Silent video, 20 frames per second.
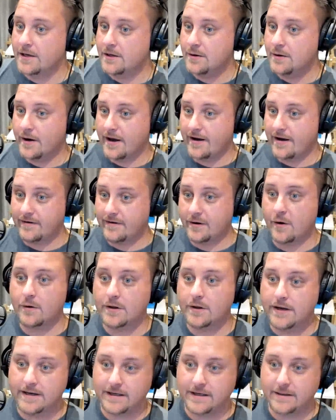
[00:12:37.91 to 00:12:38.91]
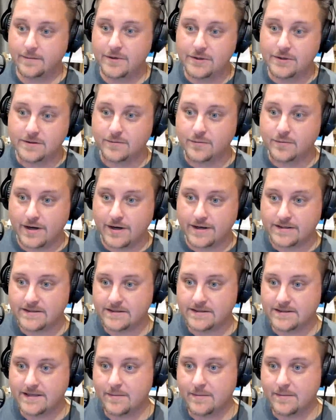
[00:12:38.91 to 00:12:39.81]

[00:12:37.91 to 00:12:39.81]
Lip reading: You have an online admission process.